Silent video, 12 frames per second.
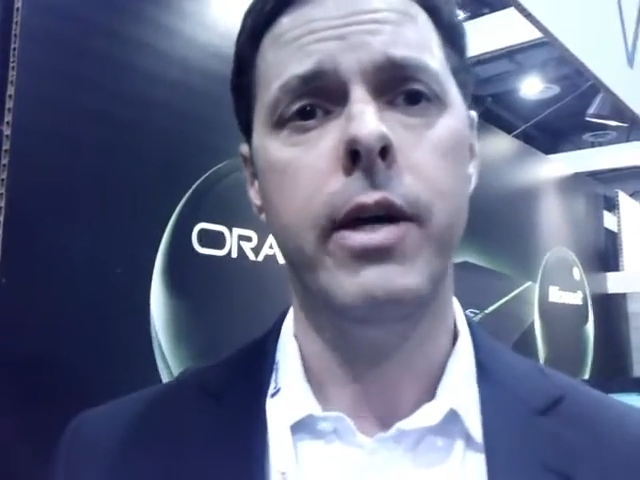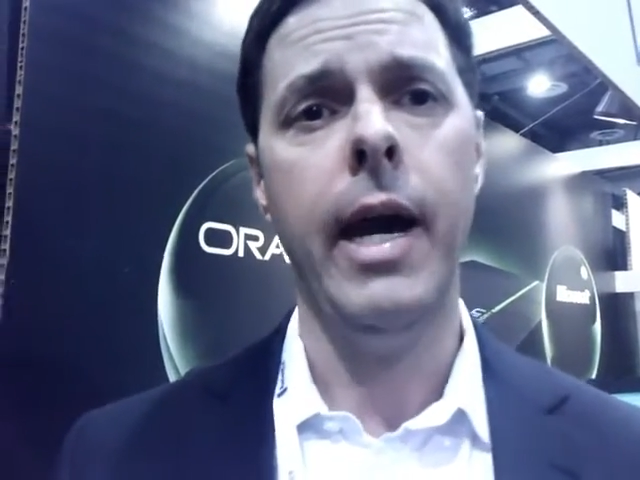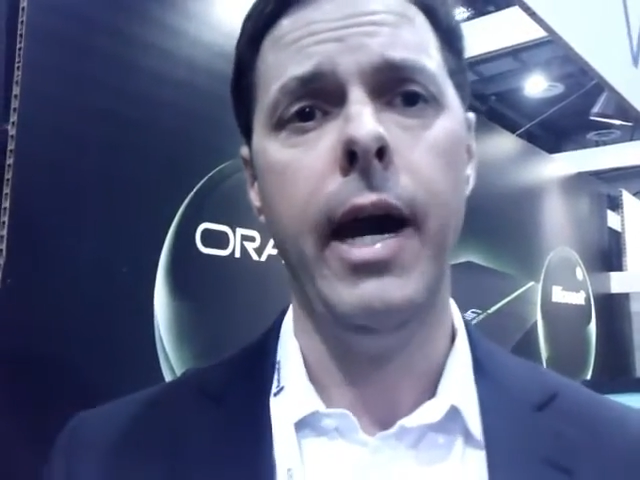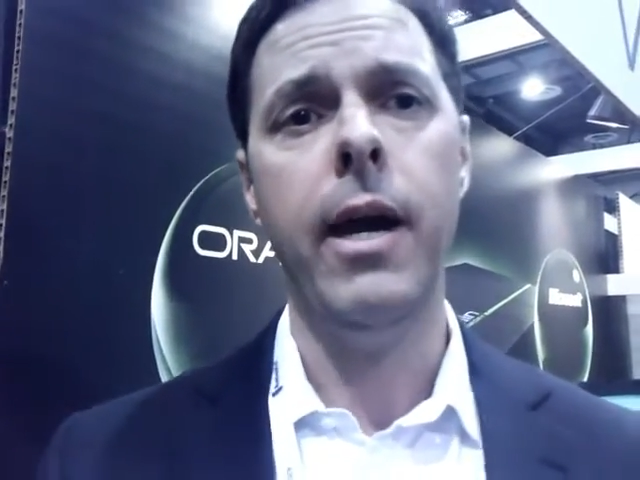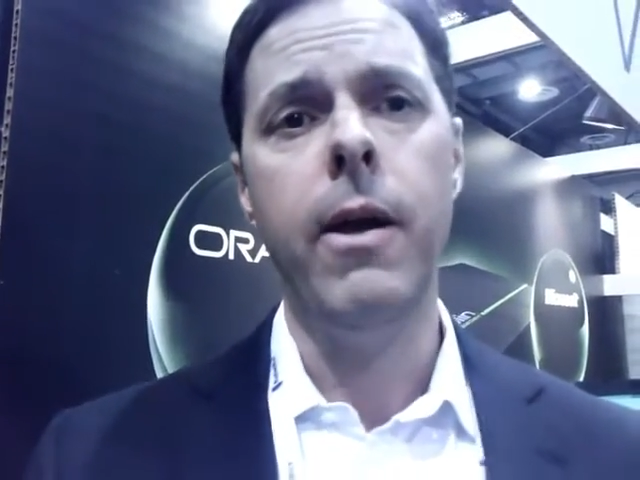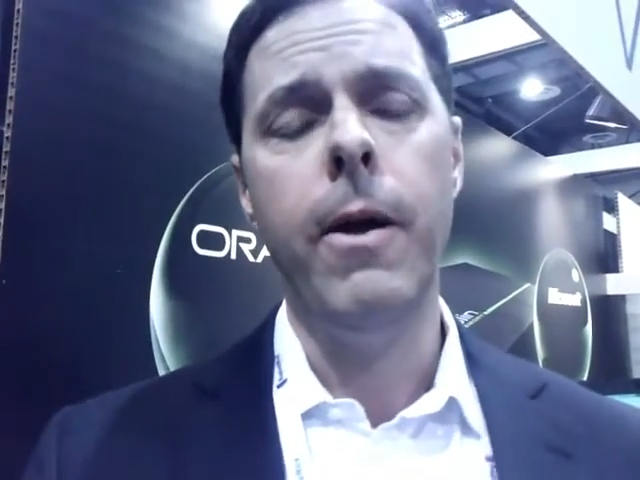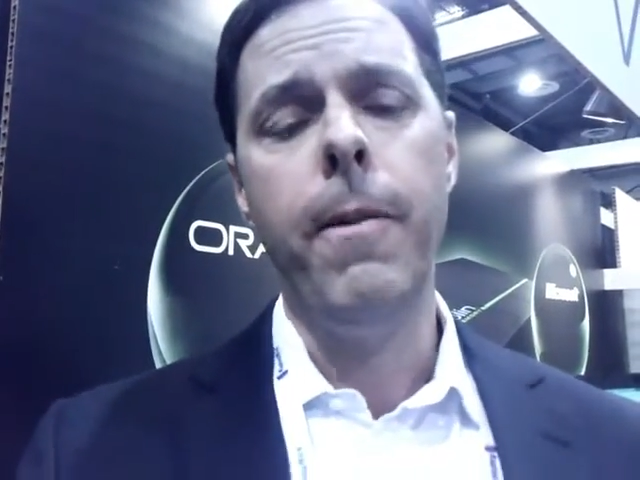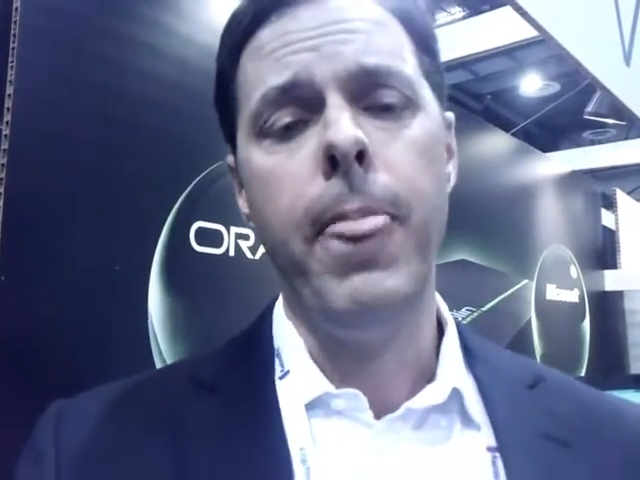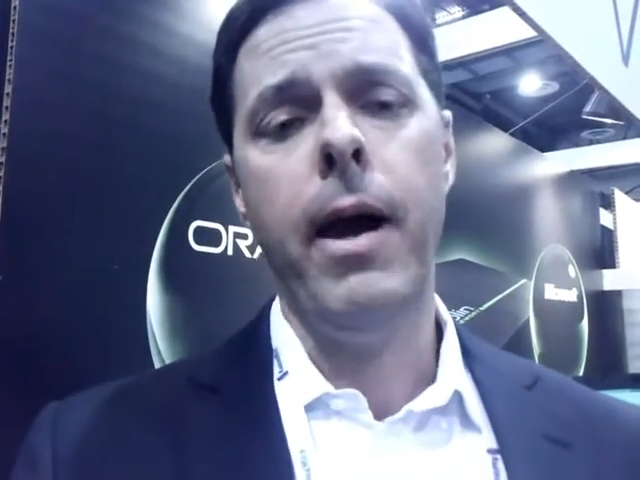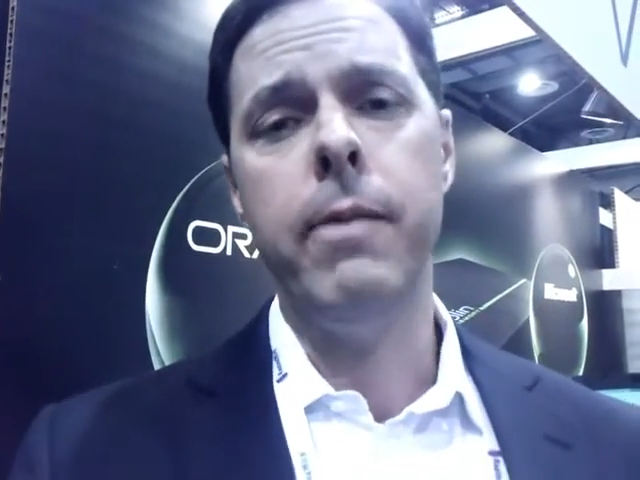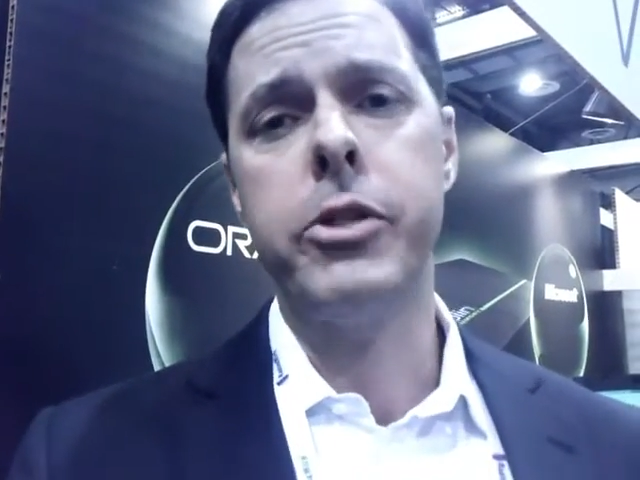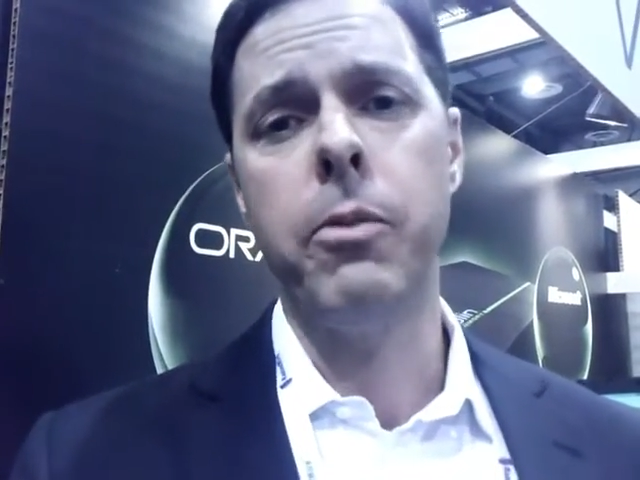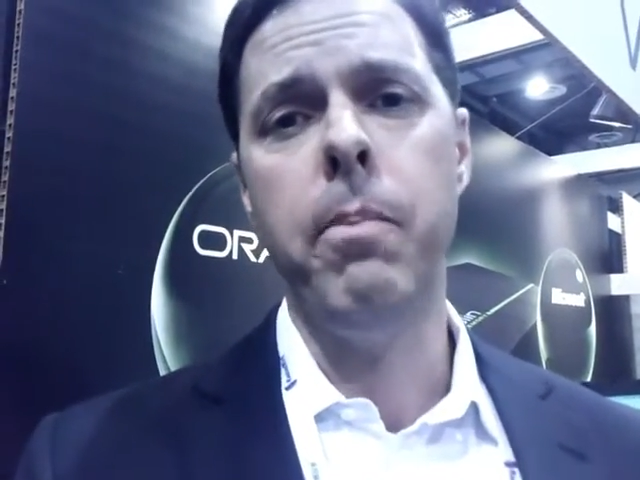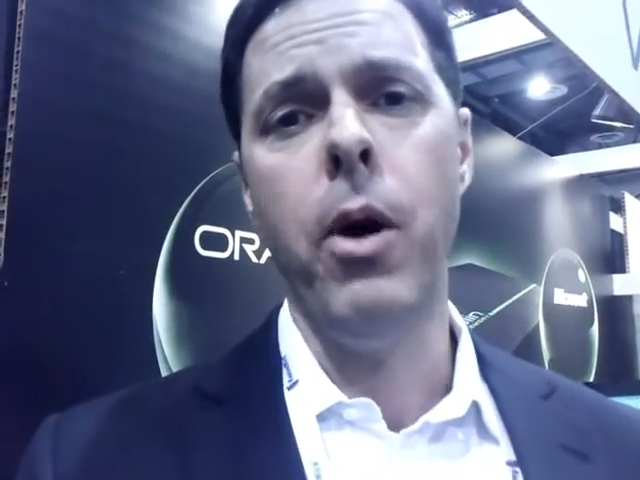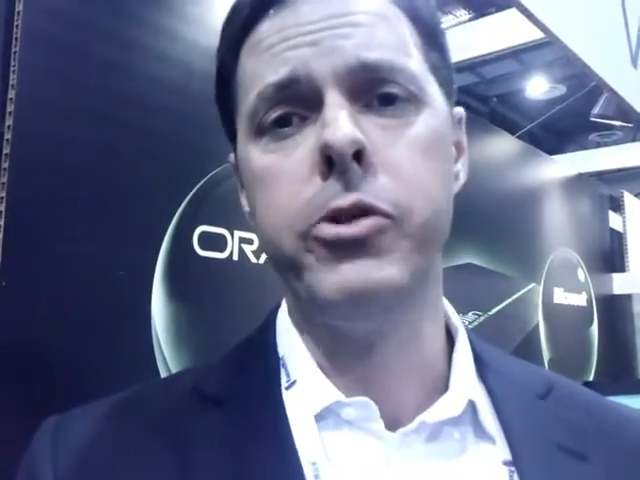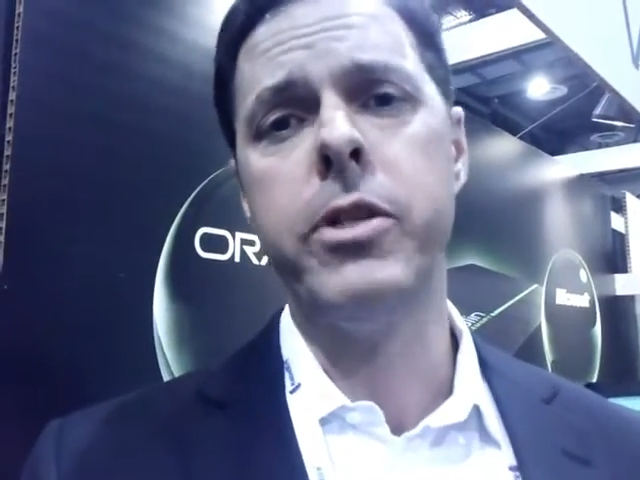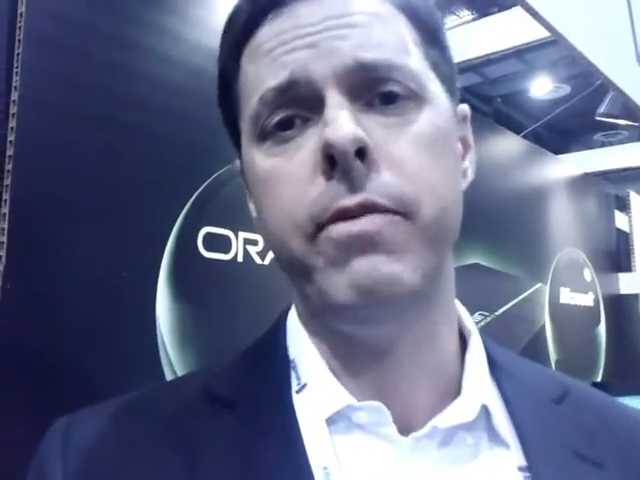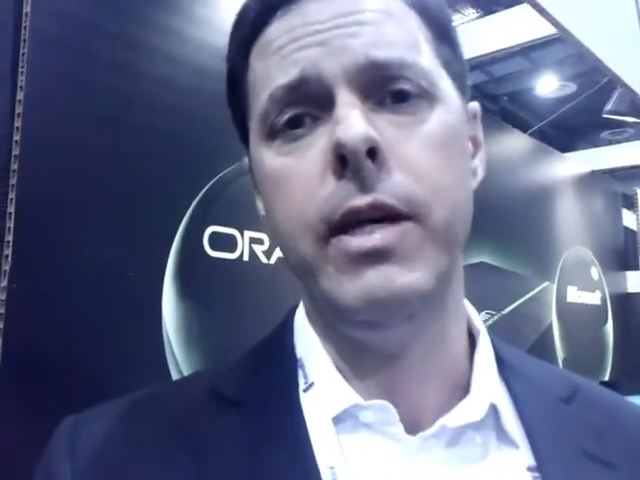Okay, so
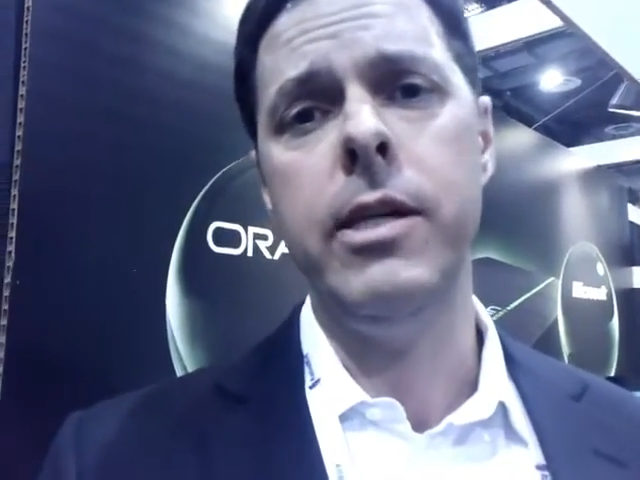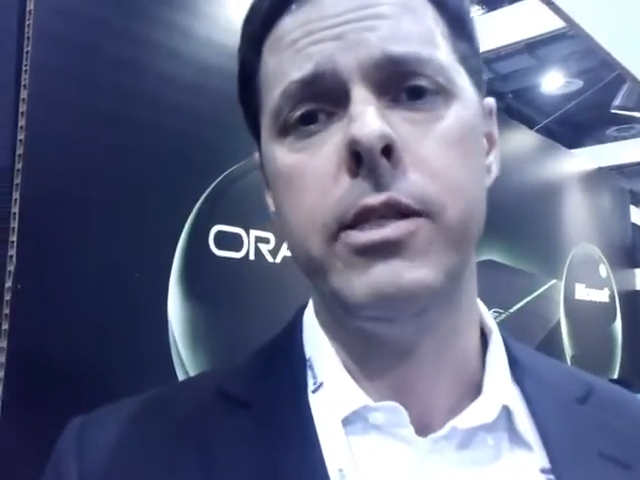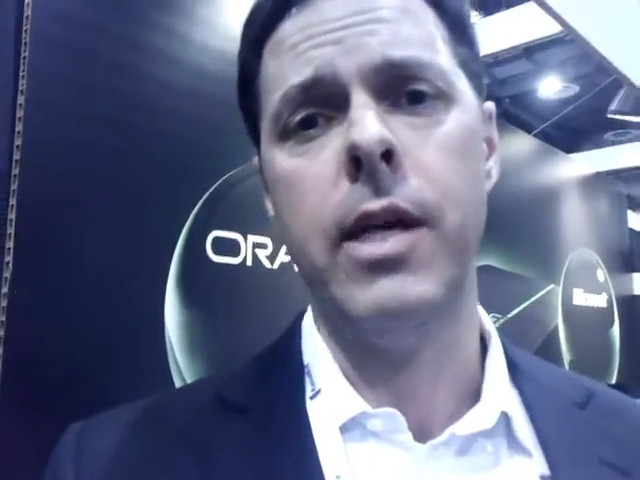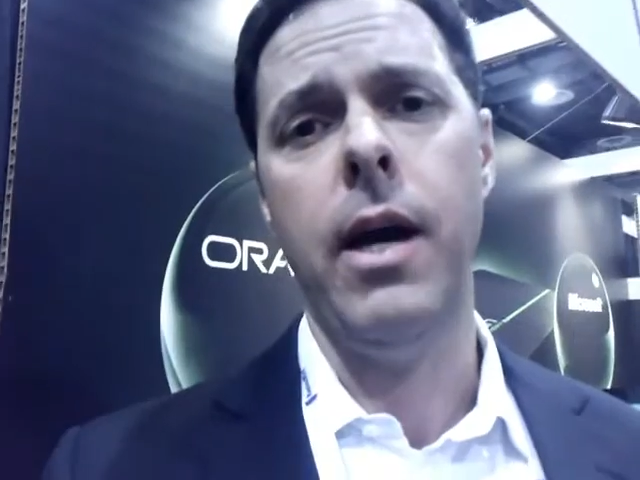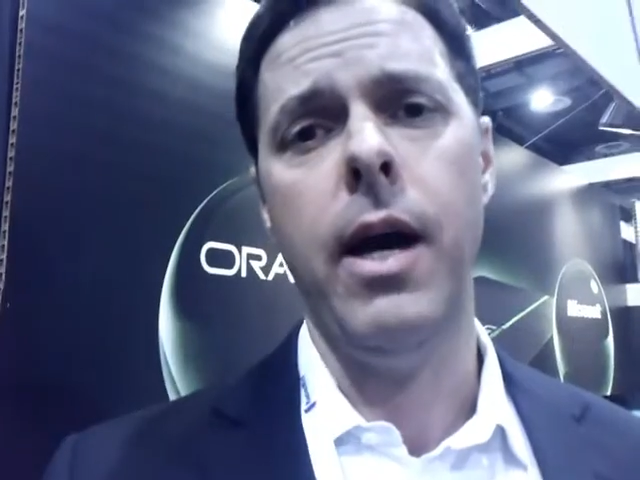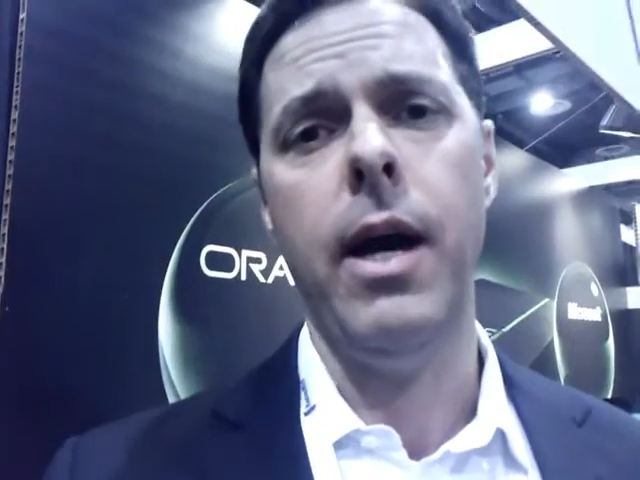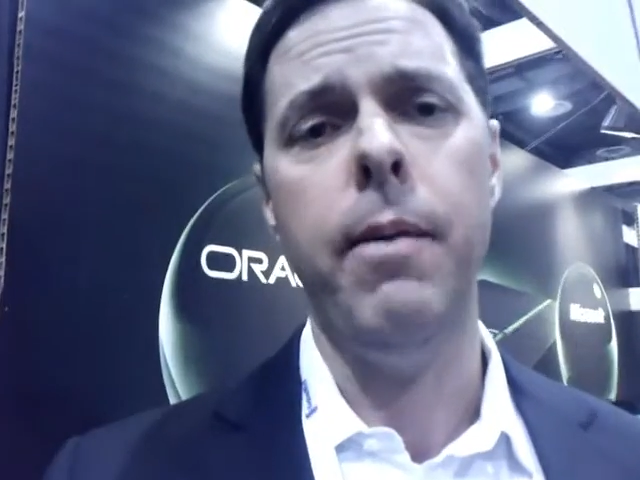most of these